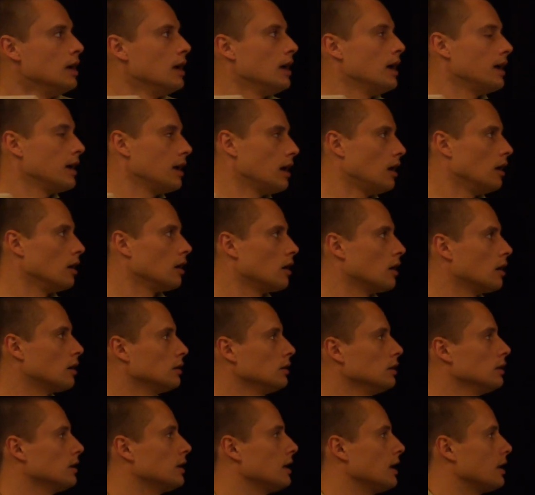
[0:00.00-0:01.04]
And on our
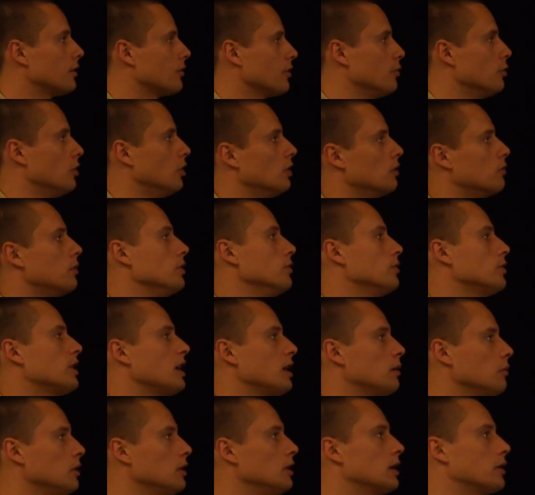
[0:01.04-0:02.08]
little gallery mode, when you
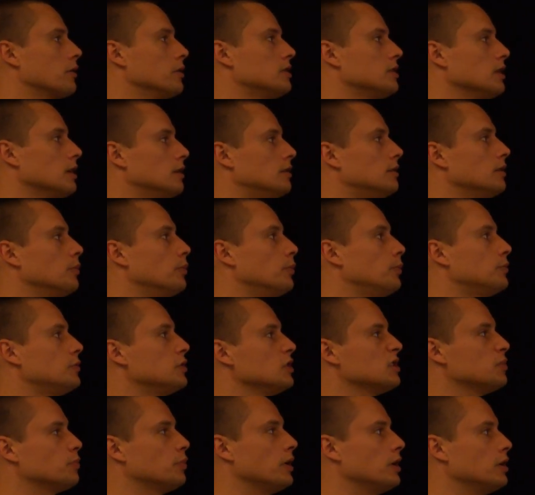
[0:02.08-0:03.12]
came in there, we said to
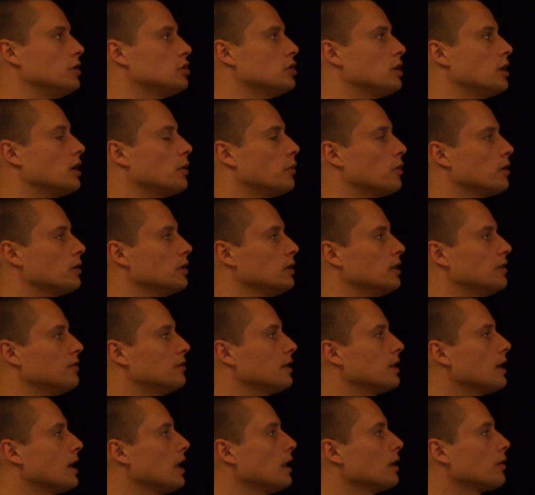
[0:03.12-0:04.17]
just pinch anywhere to leave
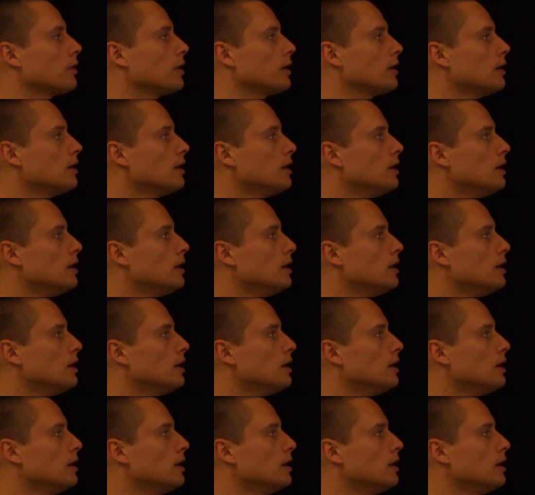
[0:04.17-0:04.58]
the gallery.